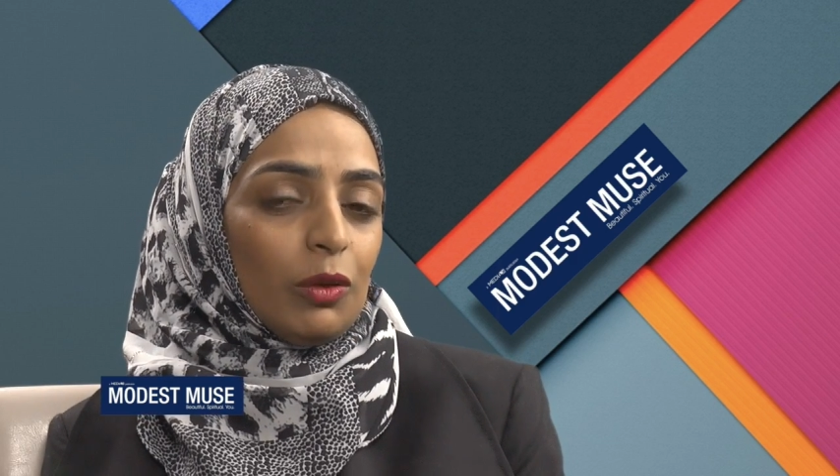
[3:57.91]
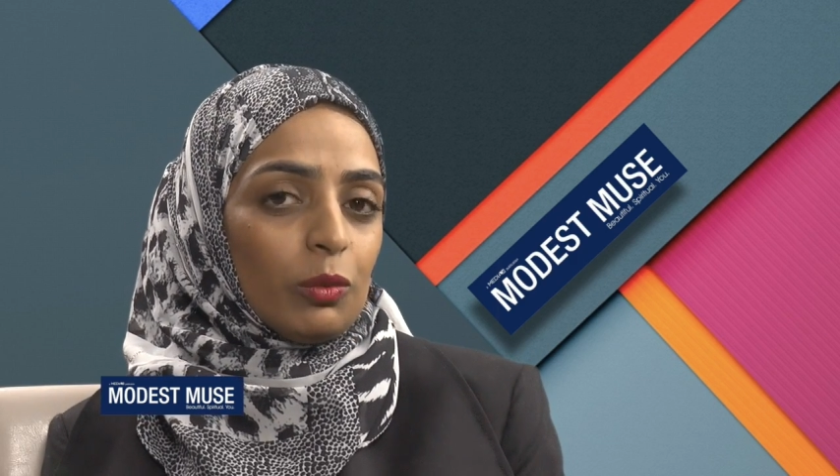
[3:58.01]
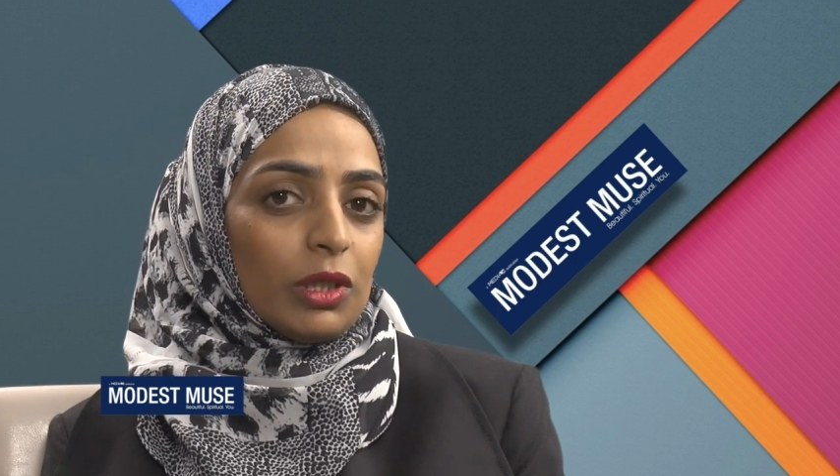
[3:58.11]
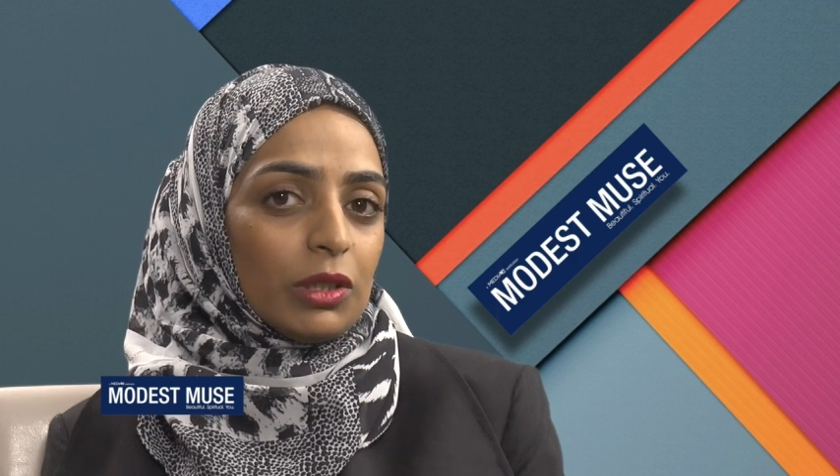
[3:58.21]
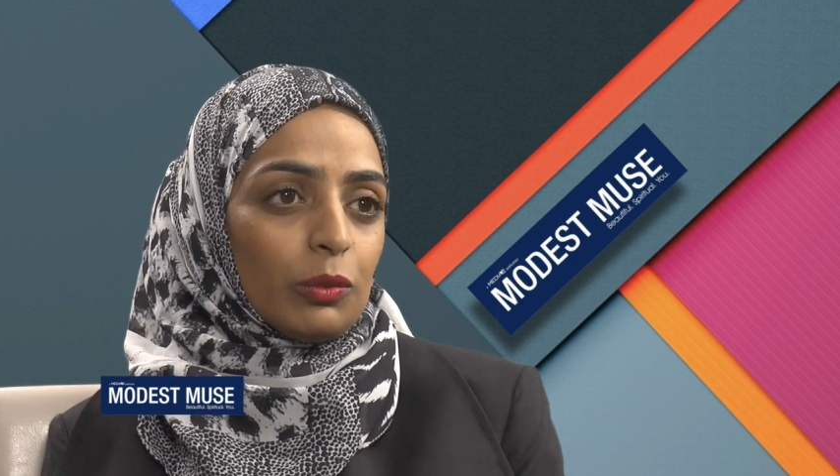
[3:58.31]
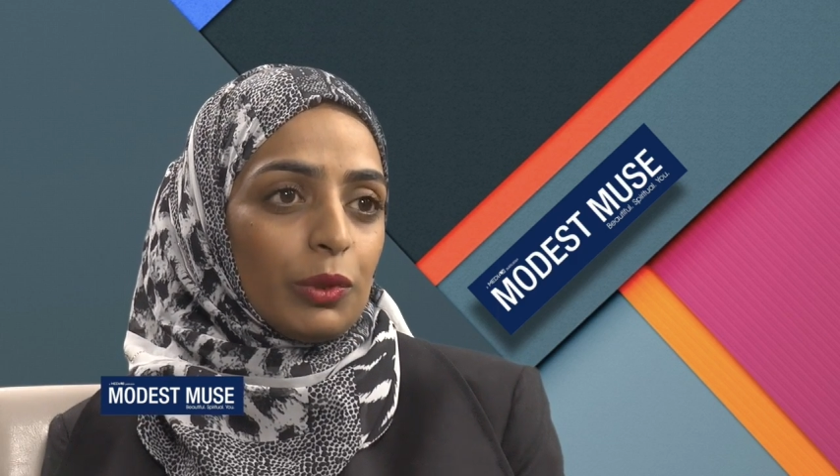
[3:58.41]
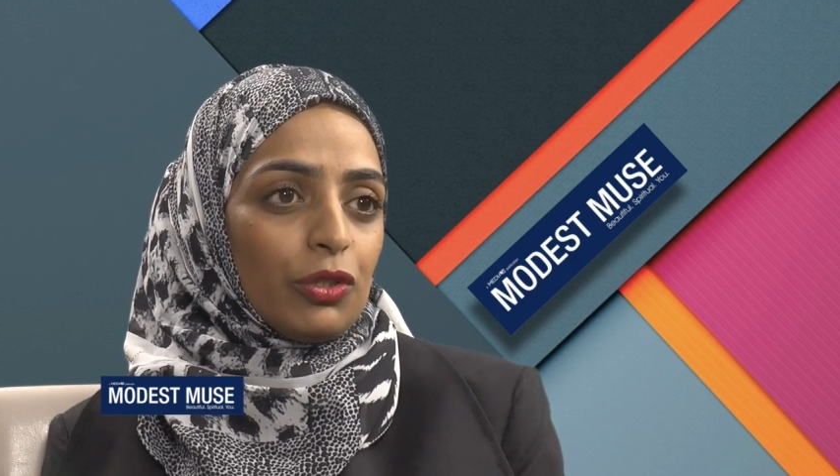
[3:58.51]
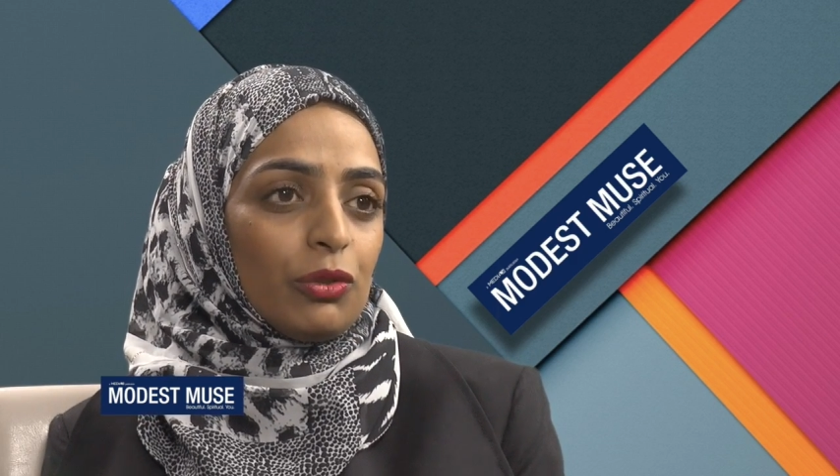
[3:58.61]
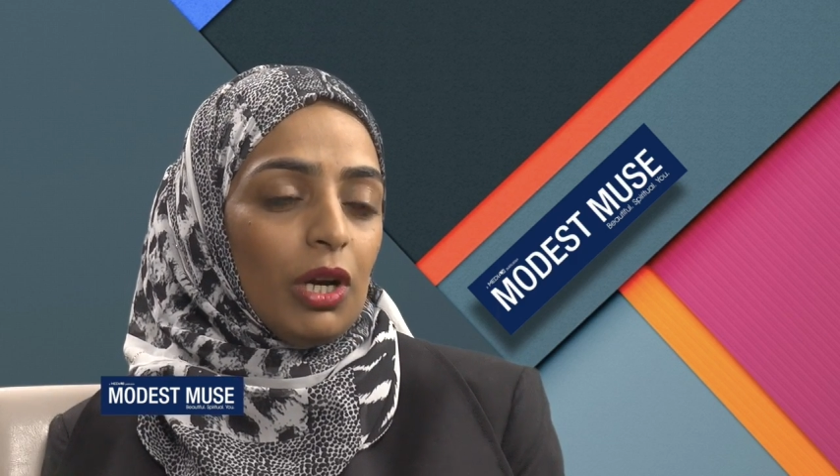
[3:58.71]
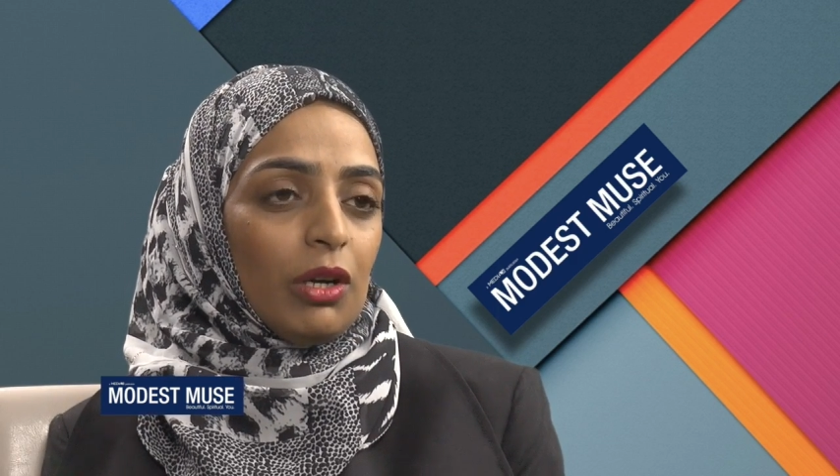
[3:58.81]
will
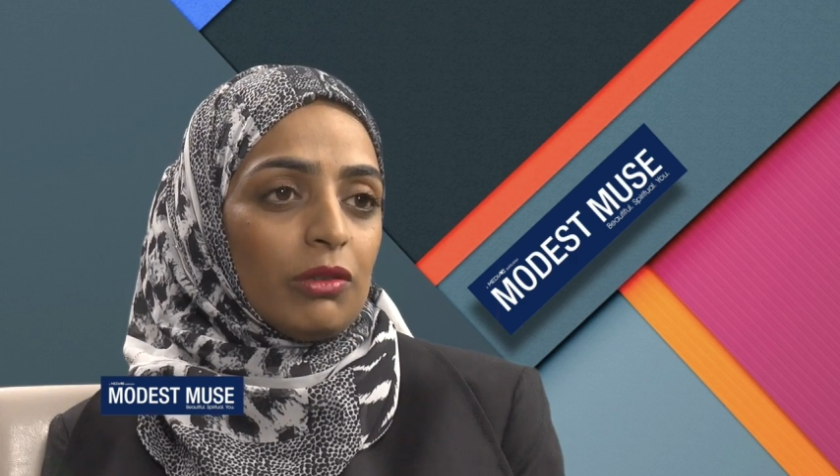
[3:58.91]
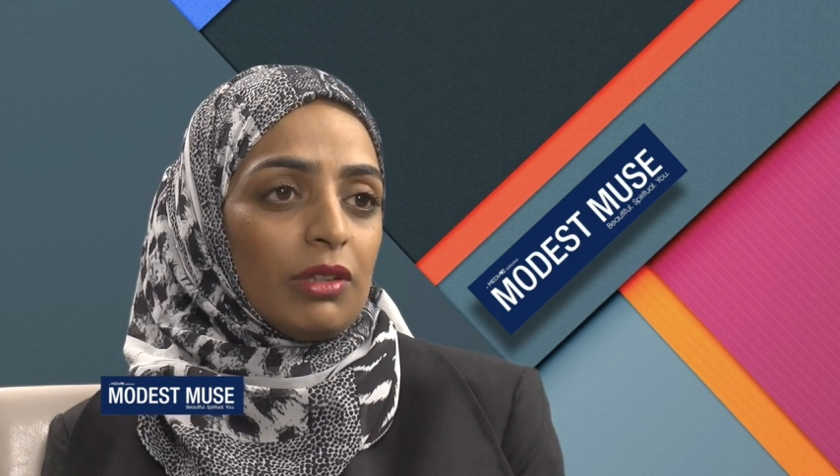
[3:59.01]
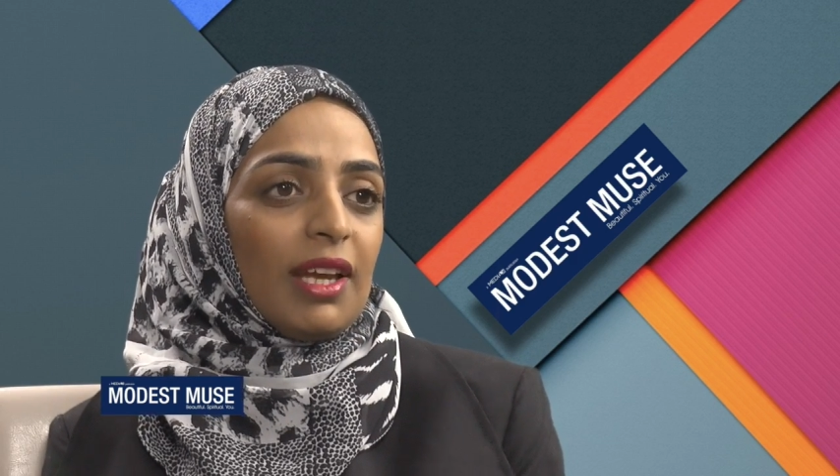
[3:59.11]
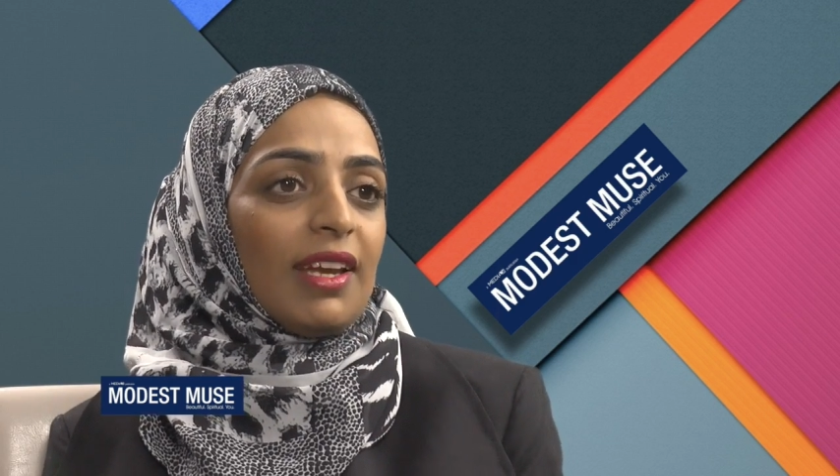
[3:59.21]
when you own